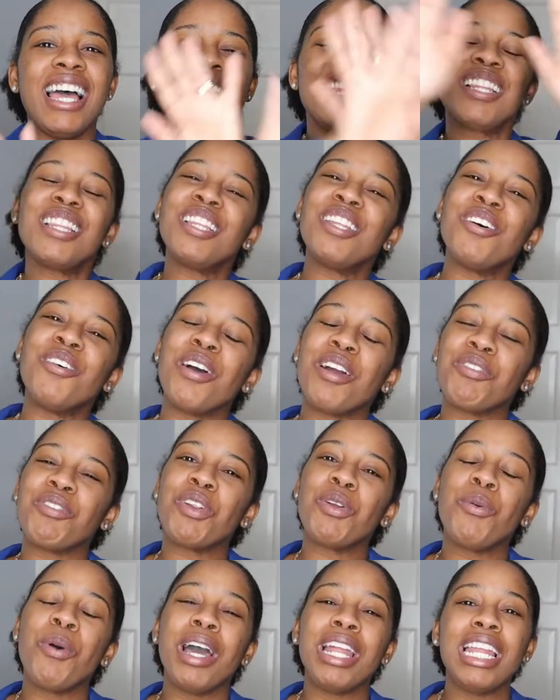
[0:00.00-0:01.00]
Hello
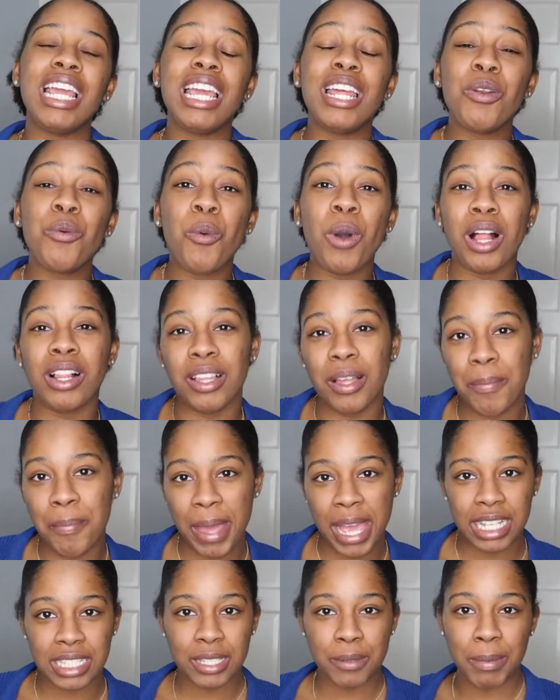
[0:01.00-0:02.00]
everyone and welcome
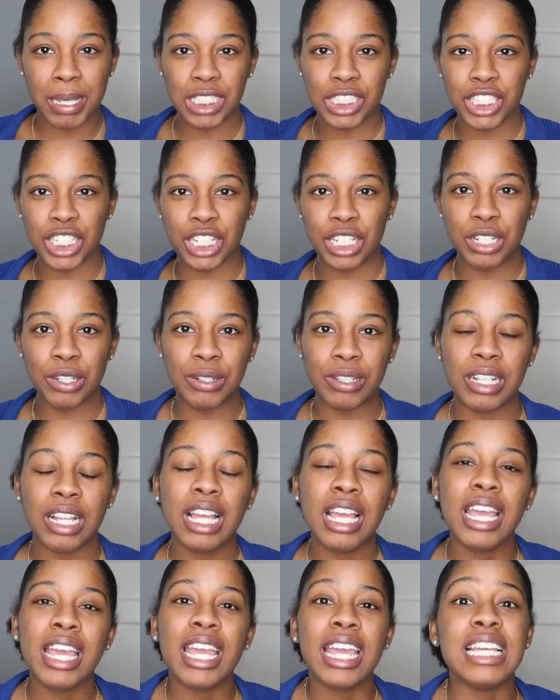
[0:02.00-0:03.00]
back to my channel.
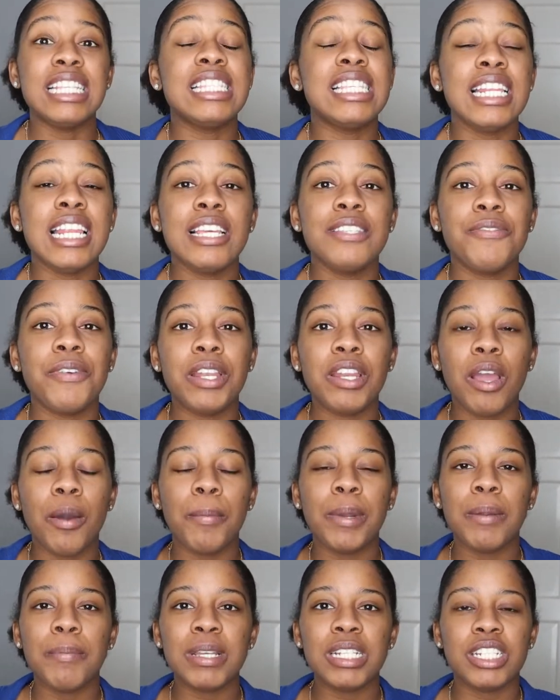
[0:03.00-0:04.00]
In today's video, I'm
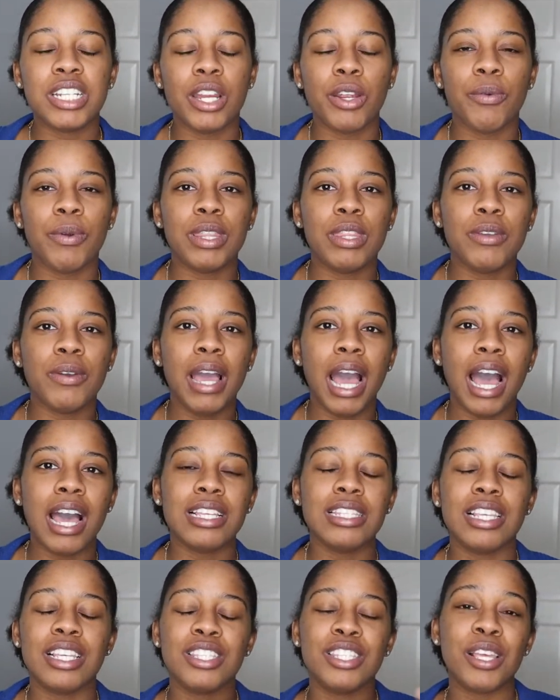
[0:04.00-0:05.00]
going to be sharing with you
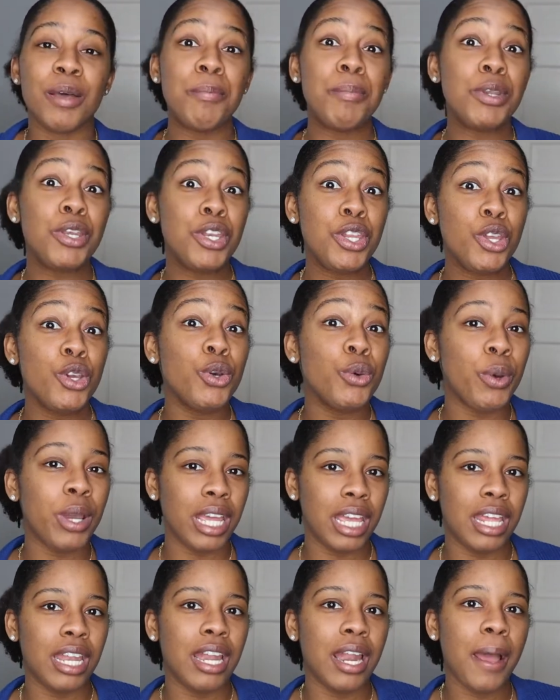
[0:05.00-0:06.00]
guys some new
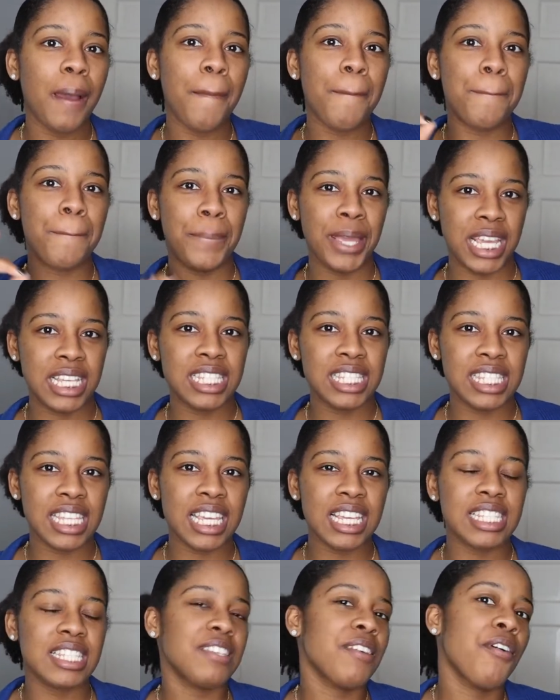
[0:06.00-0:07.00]
in
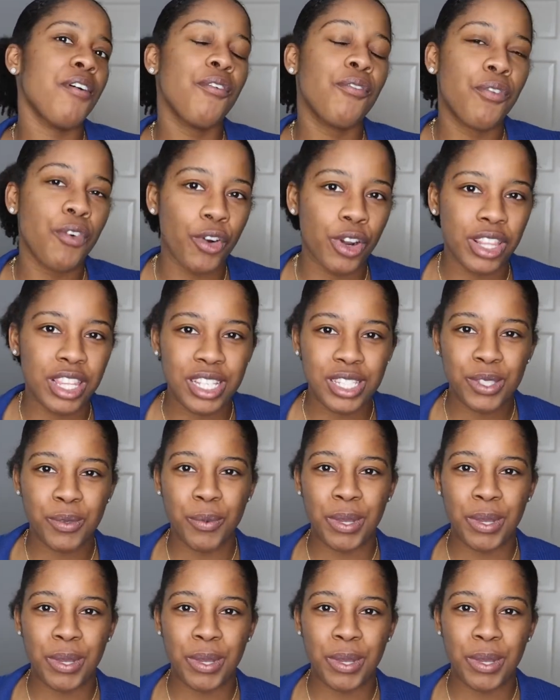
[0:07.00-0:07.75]
basics for this